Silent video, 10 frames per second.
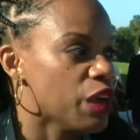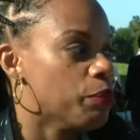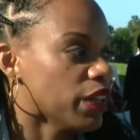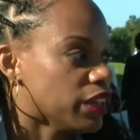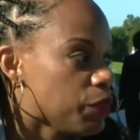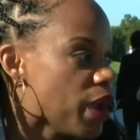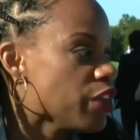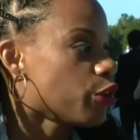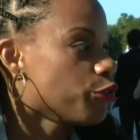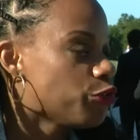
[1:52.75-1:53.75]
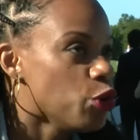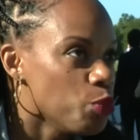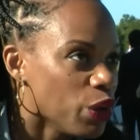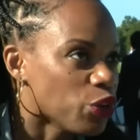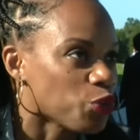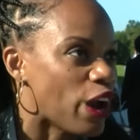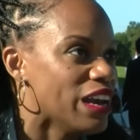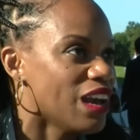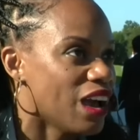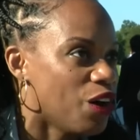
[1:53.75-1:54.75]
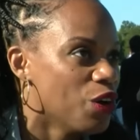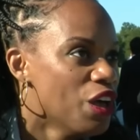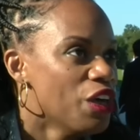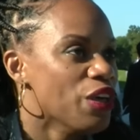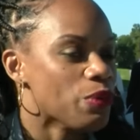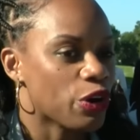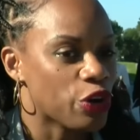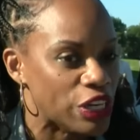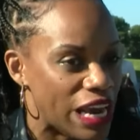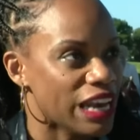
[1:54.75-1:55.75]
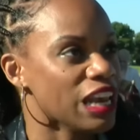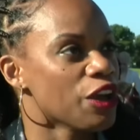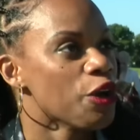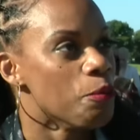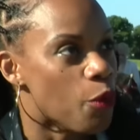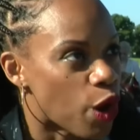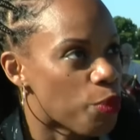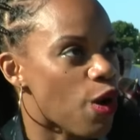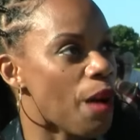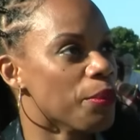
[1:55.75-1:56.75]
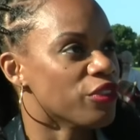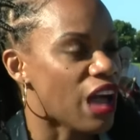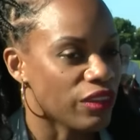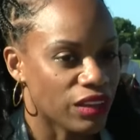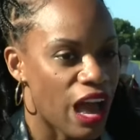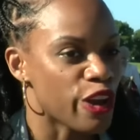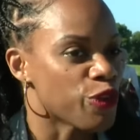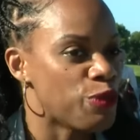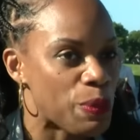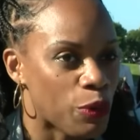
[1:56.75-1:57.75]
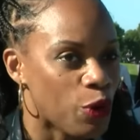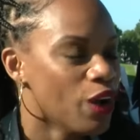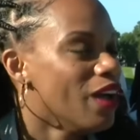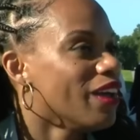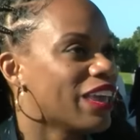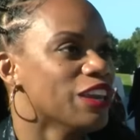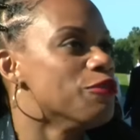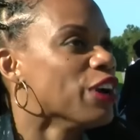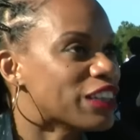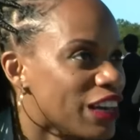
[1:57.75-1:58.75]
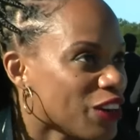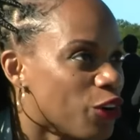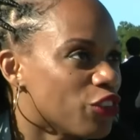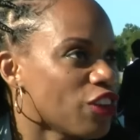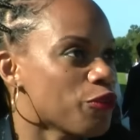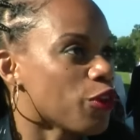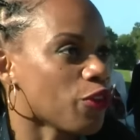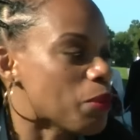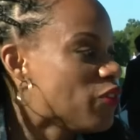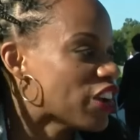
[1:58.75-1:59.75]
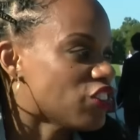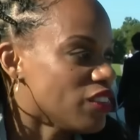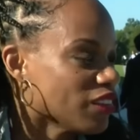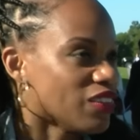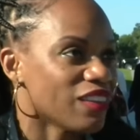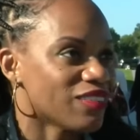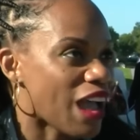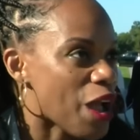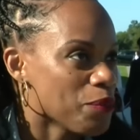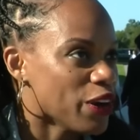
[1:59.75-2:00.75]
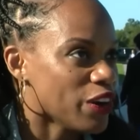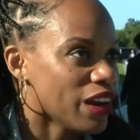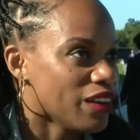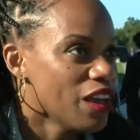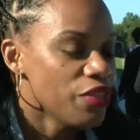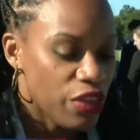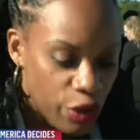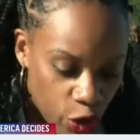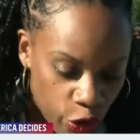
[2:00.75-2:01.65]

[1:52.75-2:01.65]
the ability to pay their food bills right now, then we're creating more problems down the line. If people get evicted or suffer from evictions in this time period, then they're